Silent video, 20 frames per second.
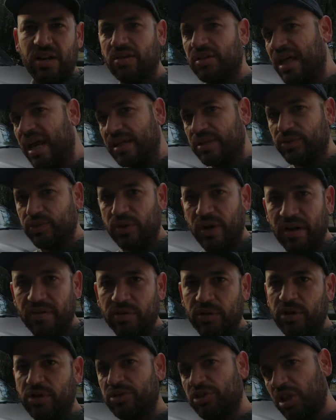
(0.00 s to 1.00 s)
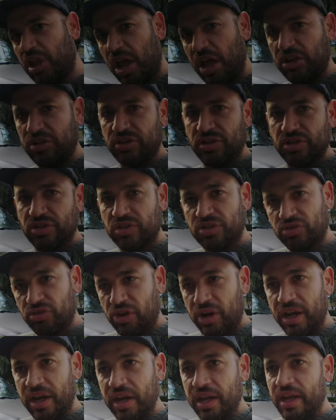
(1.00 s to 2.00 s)
it, it'll last forever, it's a Lexus, it's
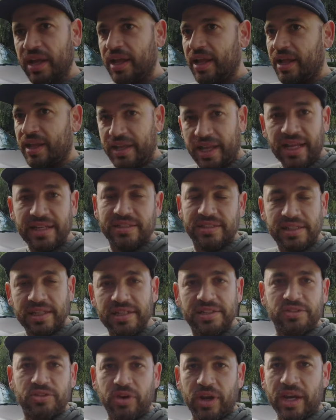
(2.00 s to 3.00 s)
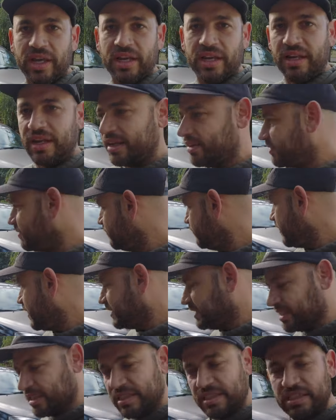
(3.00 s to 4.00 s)
great. Yes, it is great. And in
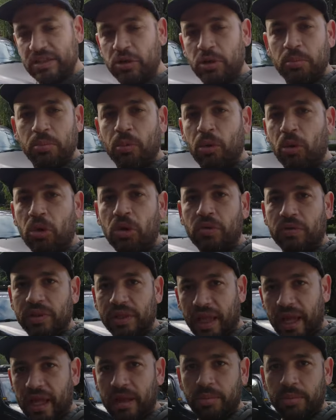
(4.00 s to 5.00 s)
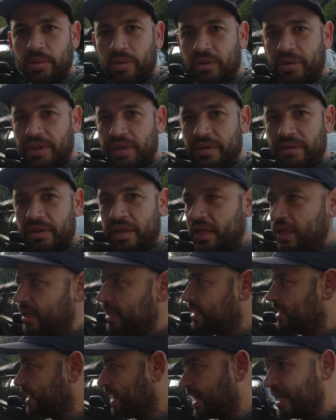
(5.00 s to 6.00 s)
fact, it's still more reliable than
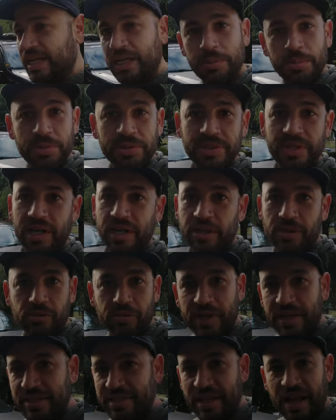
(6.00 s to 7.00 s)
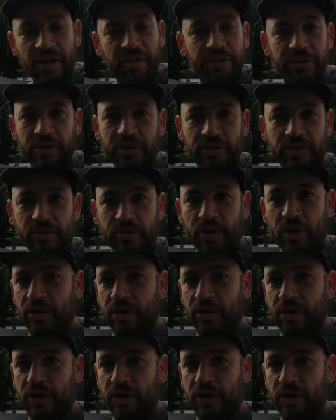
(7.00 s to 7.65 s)
90% of the rigs out there on the